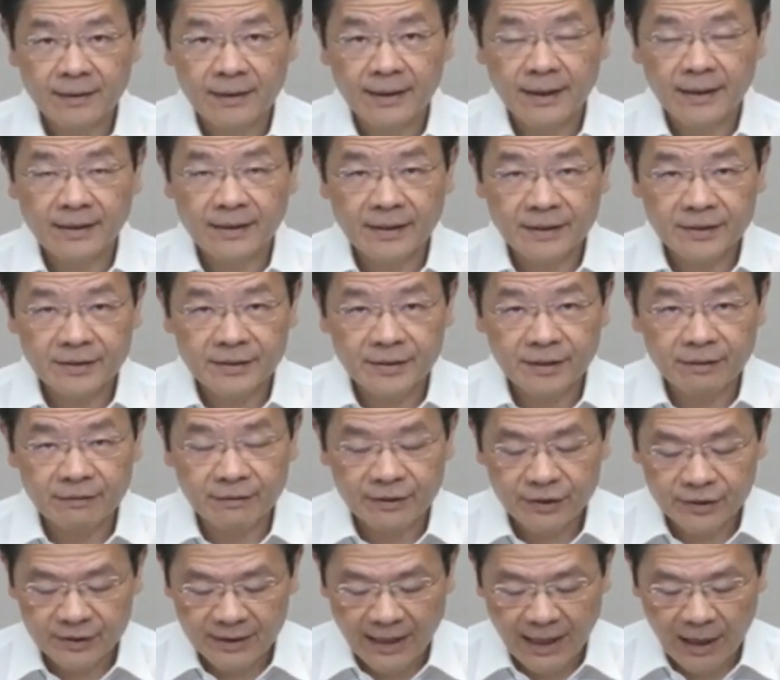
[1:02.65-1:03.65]
It is the
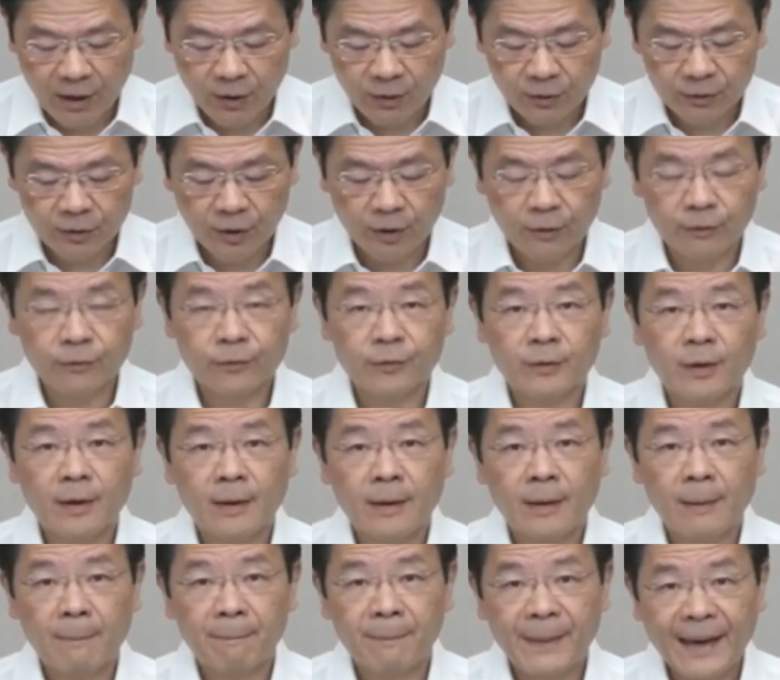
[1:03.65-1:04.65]
result of
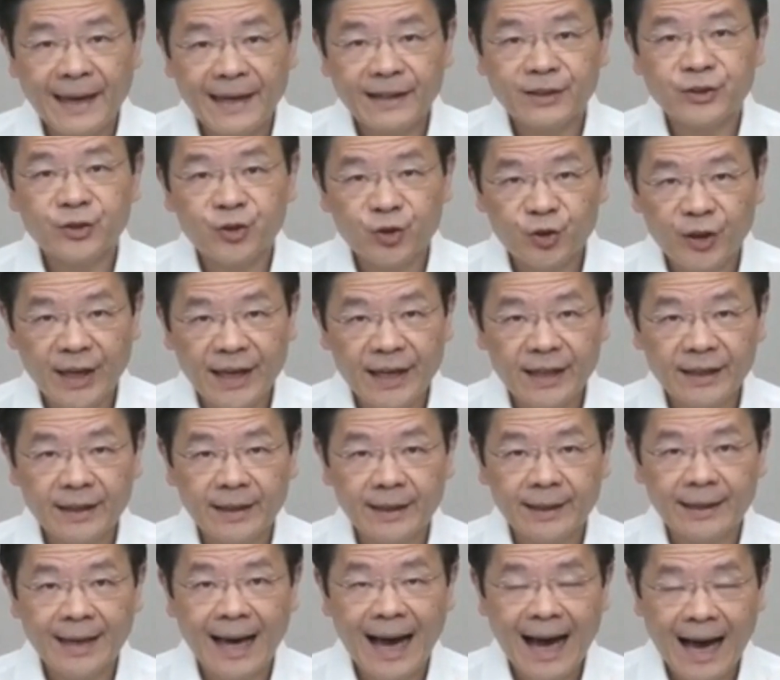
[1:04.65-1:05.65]

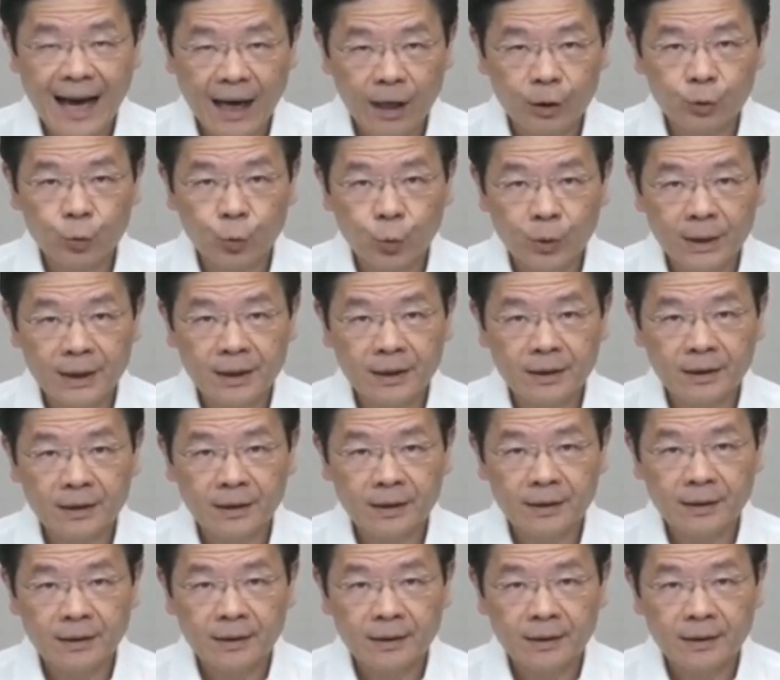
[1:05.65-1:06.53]
painstaking hard work